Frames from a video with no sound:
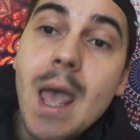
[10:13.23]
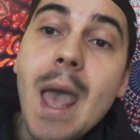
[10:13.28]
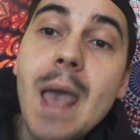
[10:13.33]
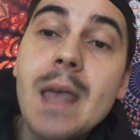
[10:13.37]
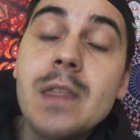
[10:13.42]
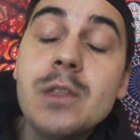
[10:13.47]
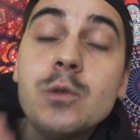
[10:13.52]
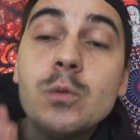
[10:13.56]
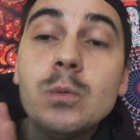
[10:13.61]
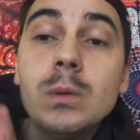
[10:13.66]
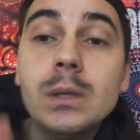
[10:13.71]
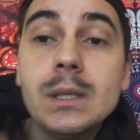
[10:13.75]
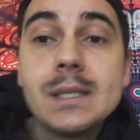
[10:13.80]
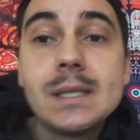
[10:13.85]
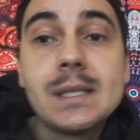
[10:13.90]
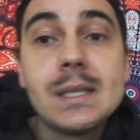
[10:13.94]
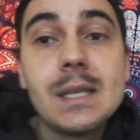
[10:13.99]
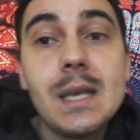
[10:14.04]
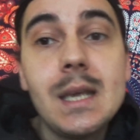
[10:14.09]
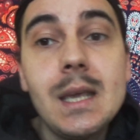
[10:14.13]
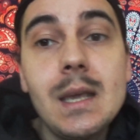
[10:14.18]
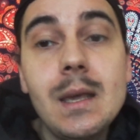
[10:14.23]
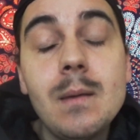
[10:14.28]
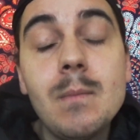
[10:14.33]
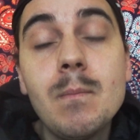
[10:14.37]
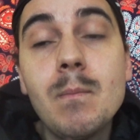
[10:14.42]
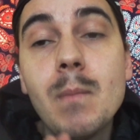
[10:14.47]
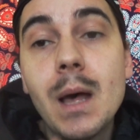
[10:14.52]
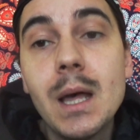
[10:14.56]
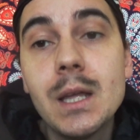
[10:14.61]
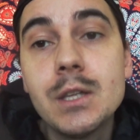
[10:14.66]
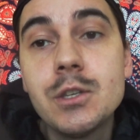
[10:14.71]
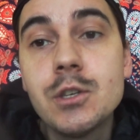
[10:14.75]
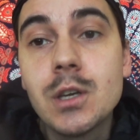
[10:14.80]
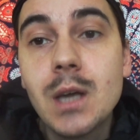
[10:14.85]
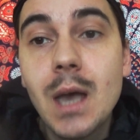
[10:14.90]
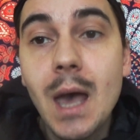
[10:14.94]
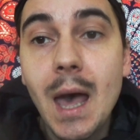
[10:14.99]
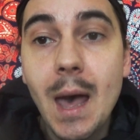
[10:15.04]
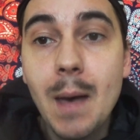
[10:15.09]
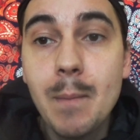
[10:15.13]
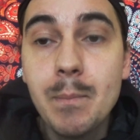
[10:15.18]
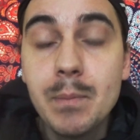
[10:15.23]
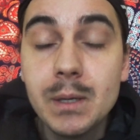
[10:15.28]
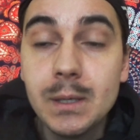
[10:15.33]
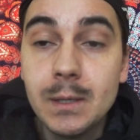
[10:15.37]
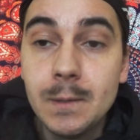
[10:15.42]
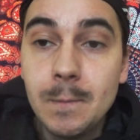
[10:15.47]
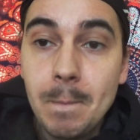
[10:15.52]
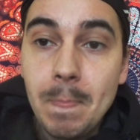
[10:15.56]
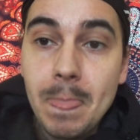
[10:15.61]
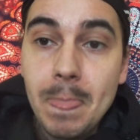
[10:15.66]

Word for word: and you will see magic happen